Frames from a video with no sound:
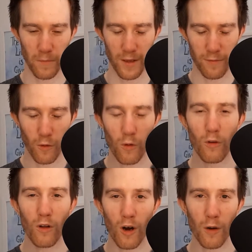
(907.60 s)
If
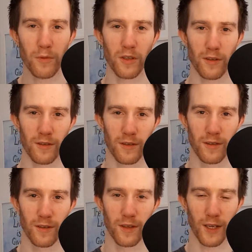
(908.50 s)
all options
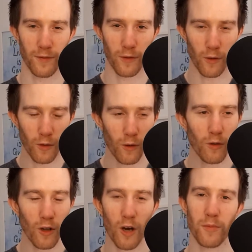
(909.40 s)

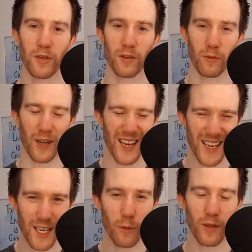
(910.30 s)
were
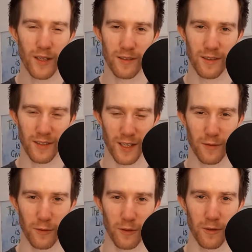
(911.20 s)
equally as
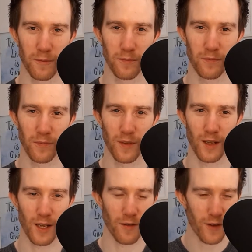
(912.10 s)
successful,
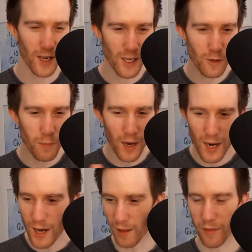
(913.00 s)
if each
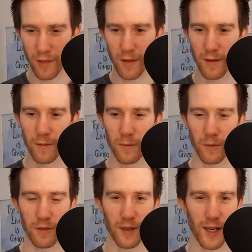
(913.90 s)
path
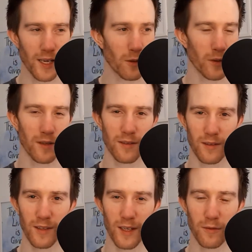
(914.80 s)
was equally as
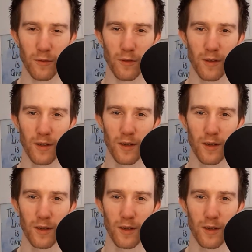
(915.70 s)
successful,